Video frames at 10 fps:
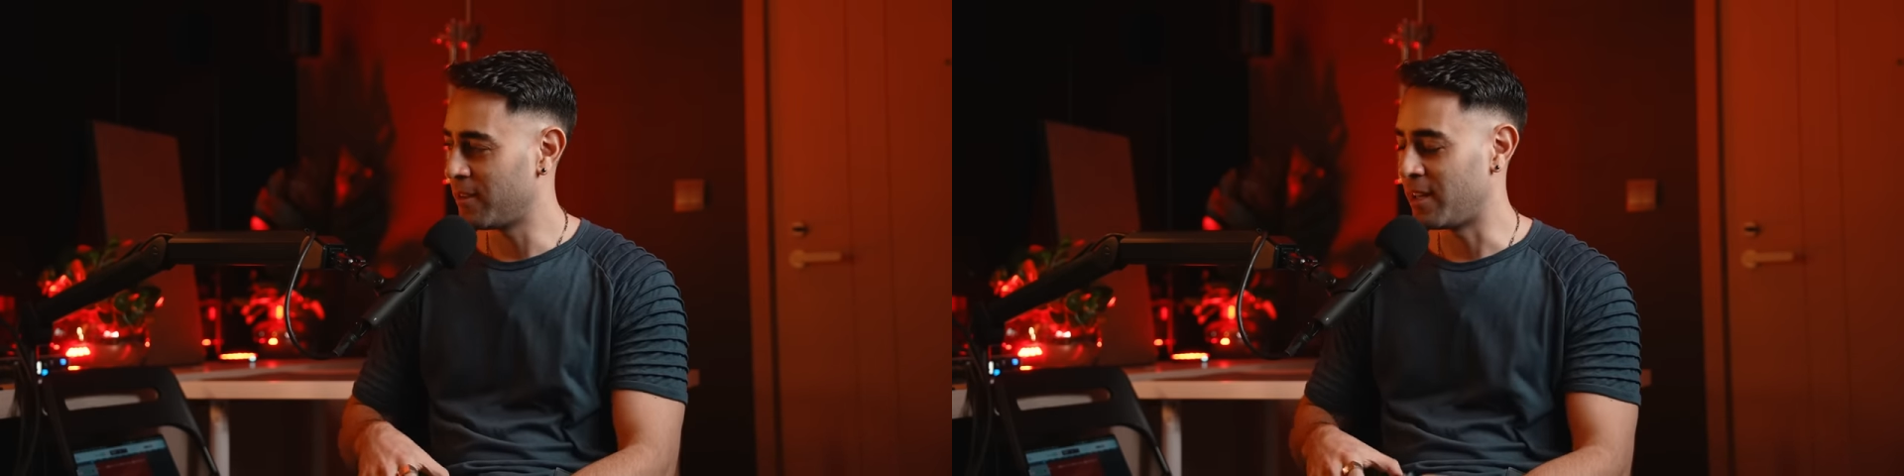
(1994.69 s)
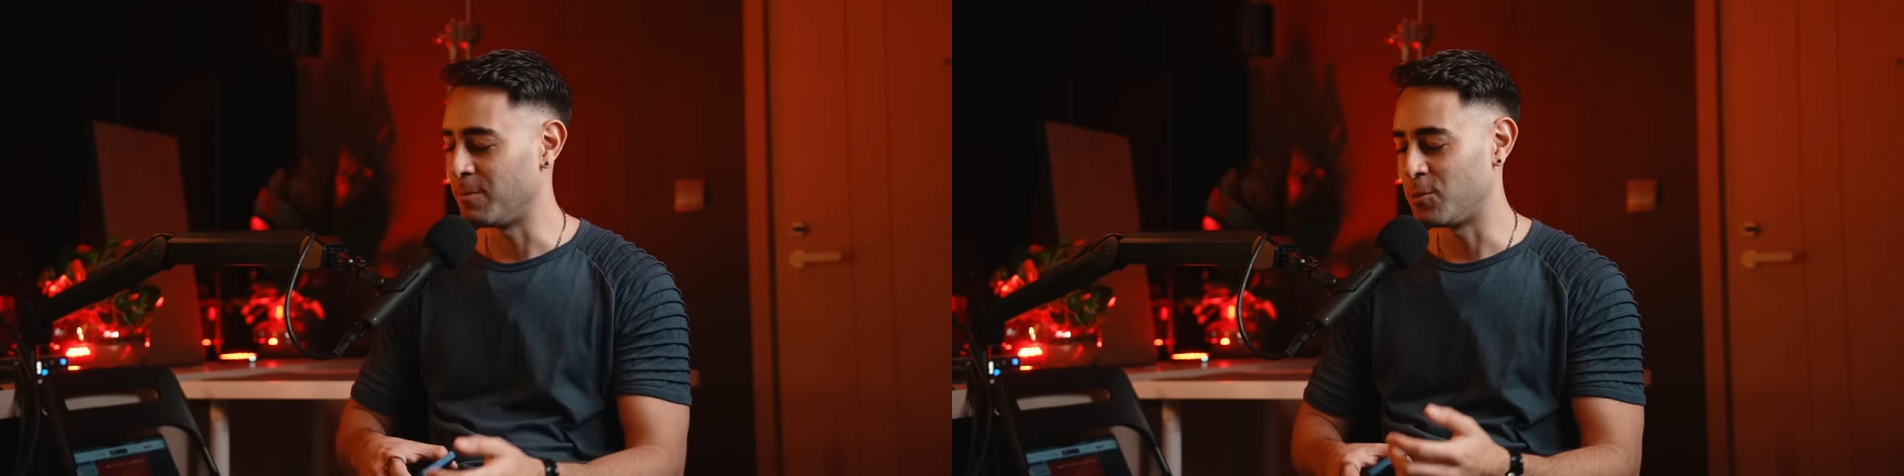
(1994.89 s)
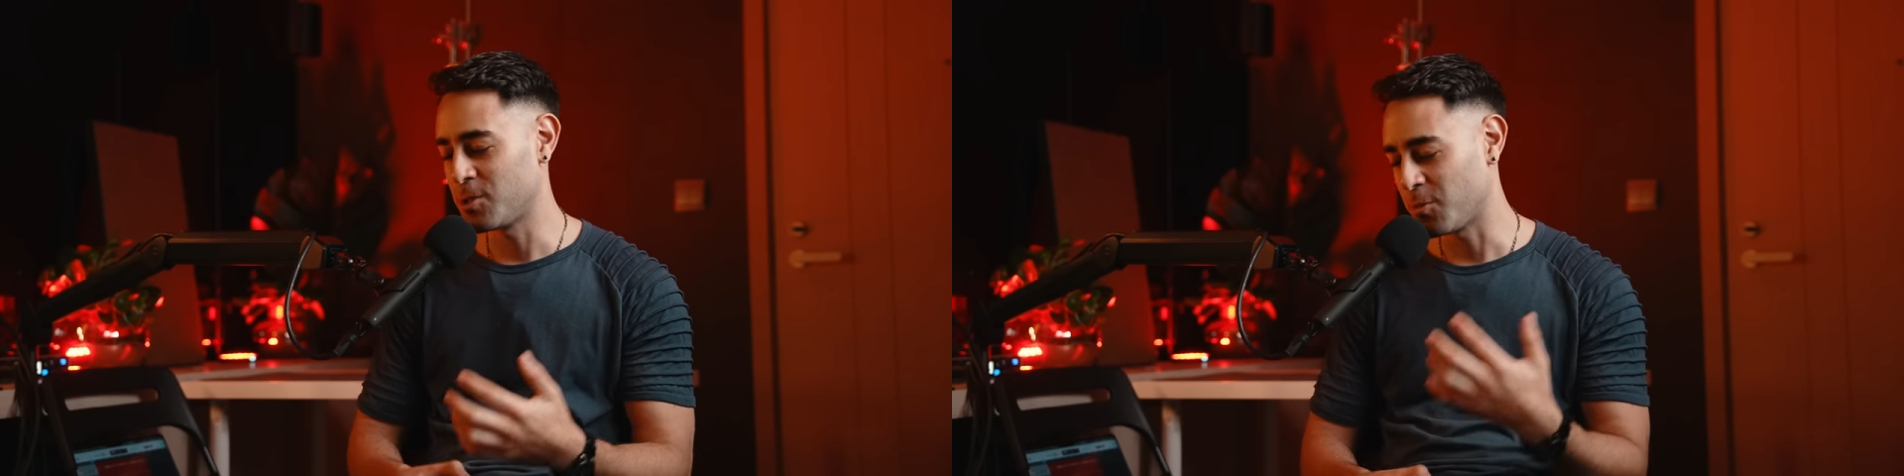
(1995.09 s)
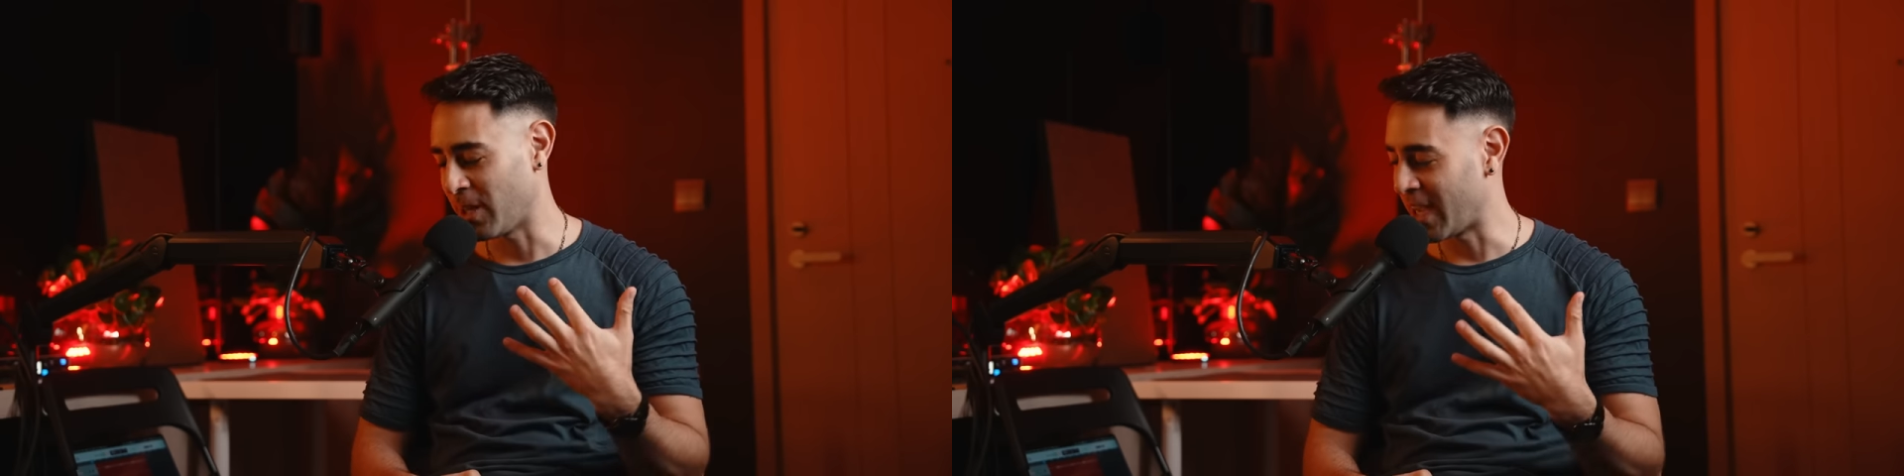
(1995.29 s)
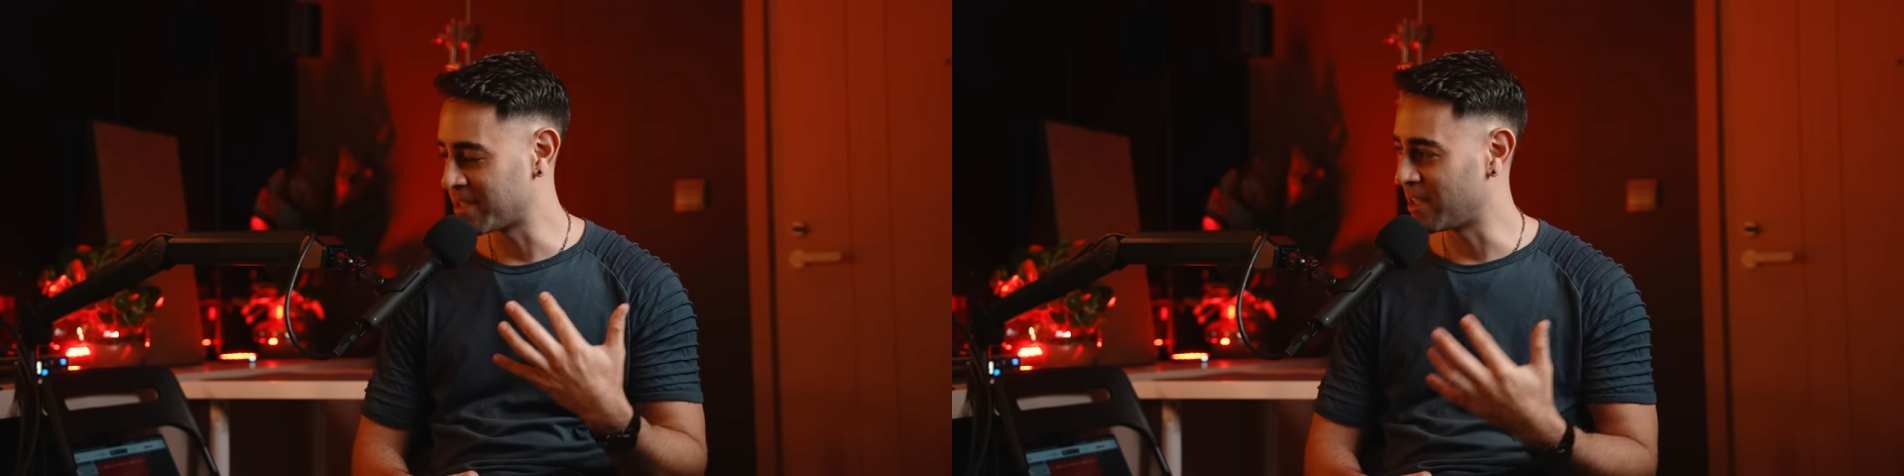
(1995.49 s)
and I'm just
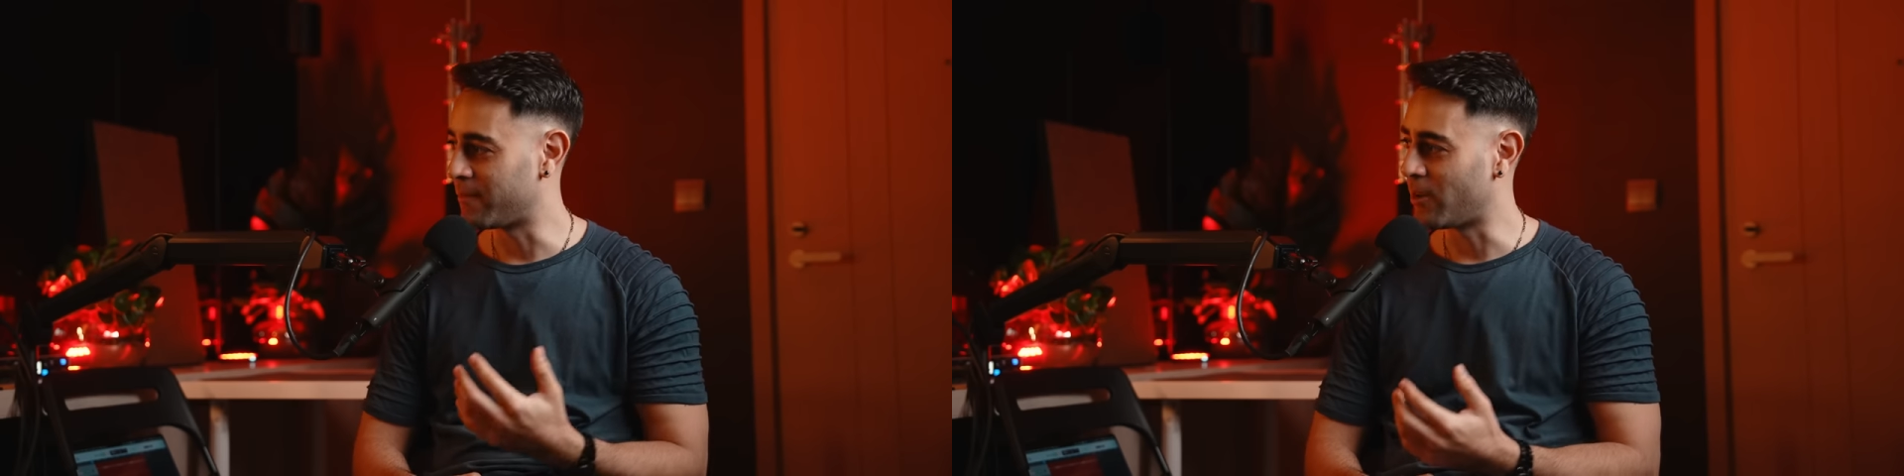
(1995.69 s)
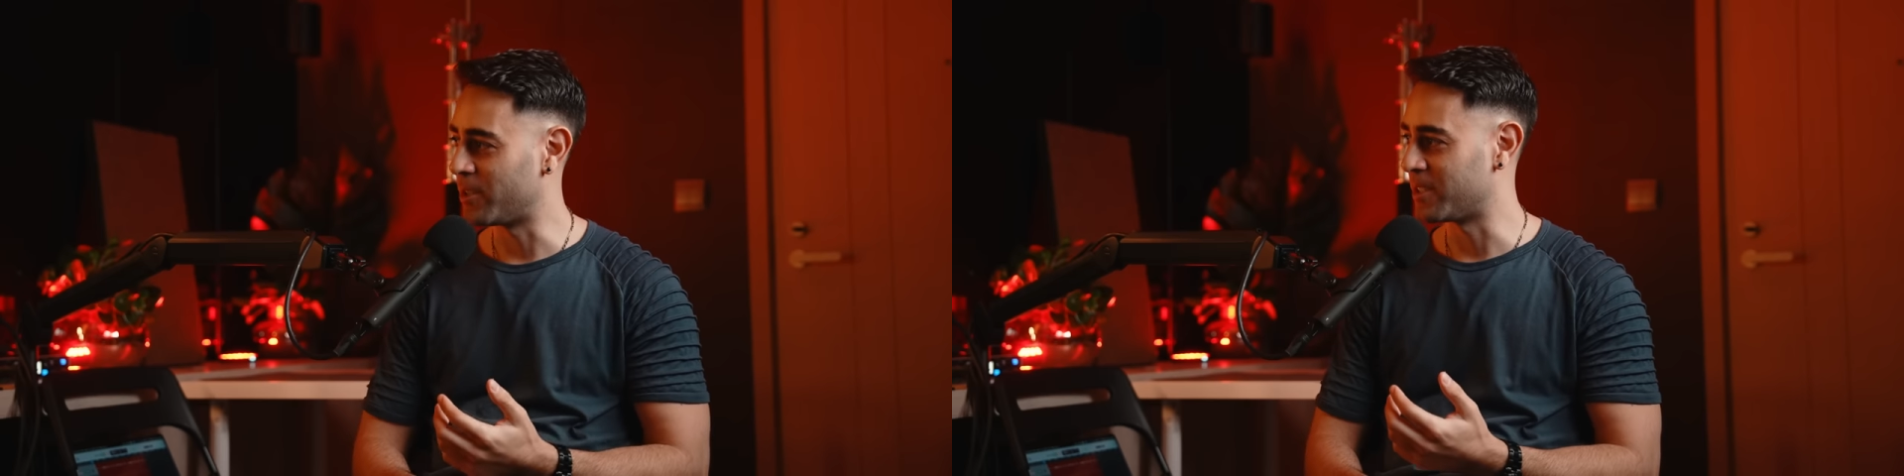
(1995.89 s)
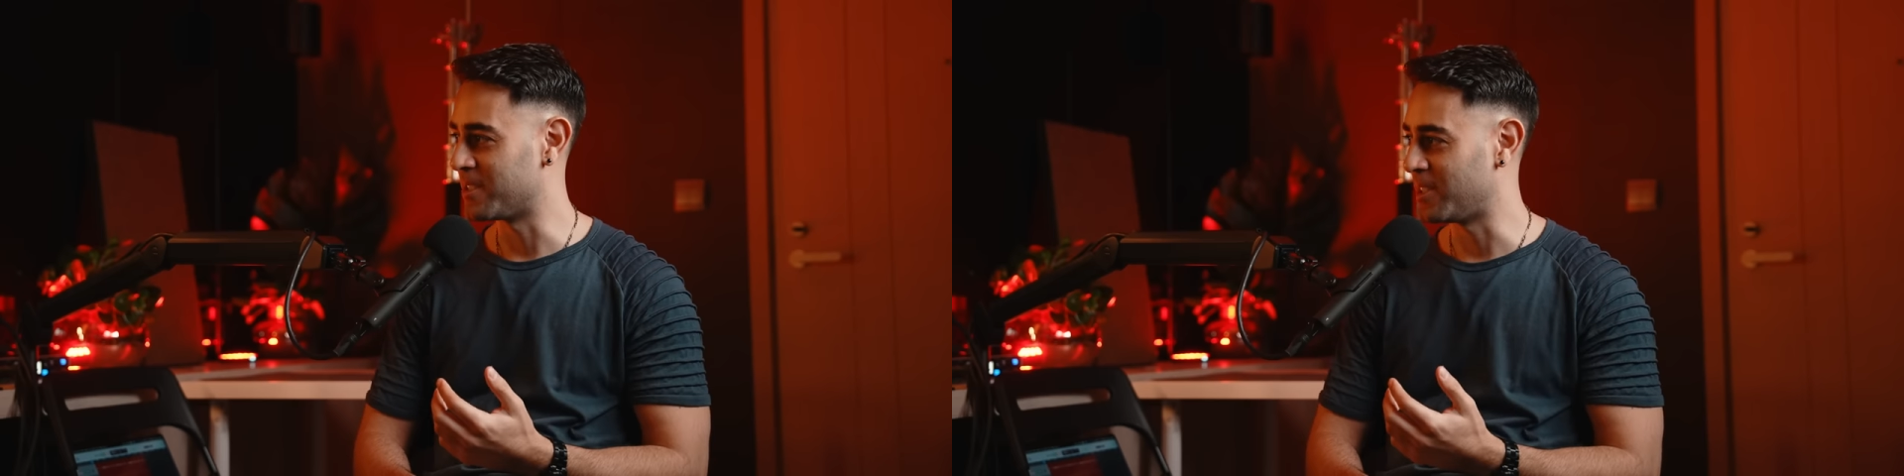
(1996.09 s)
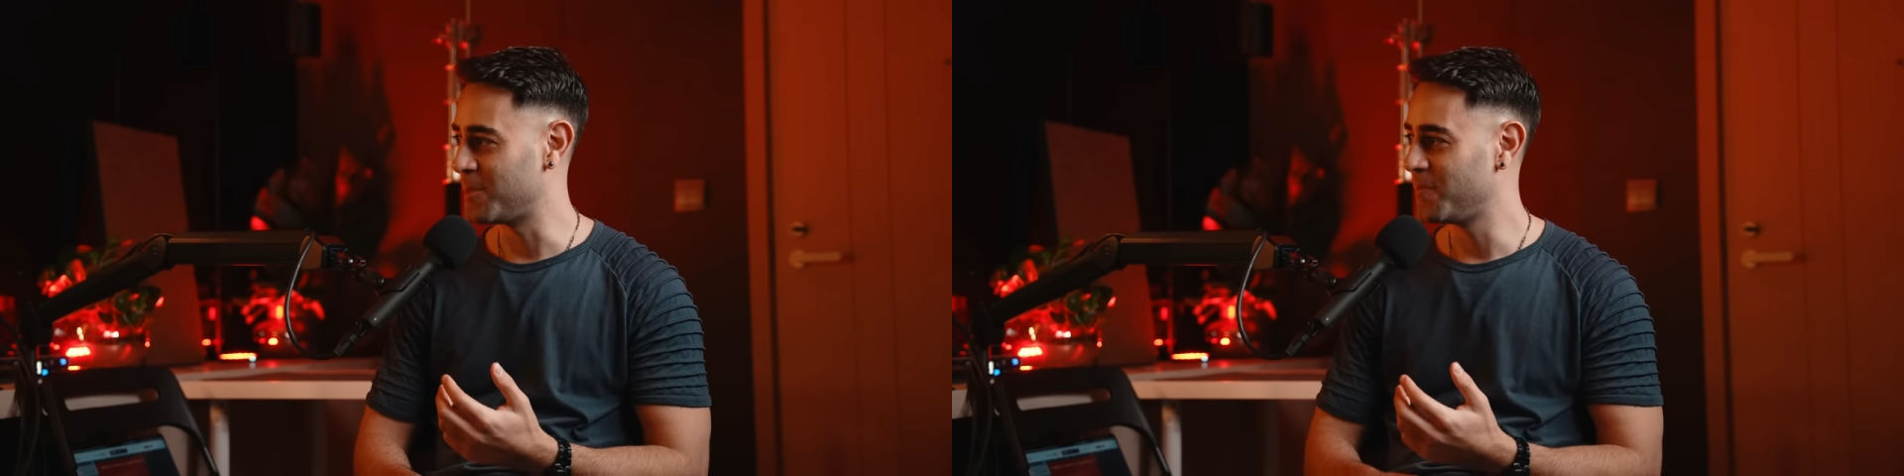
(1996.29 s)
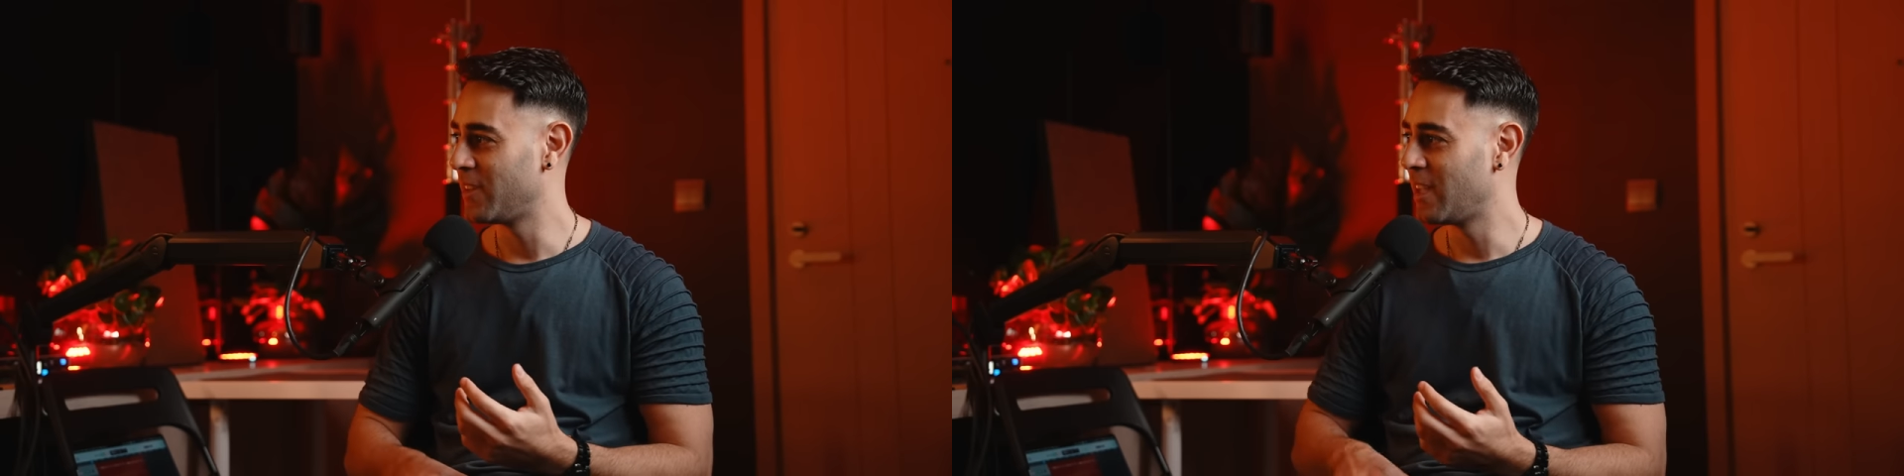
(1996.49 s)
relaxing, falling asleep,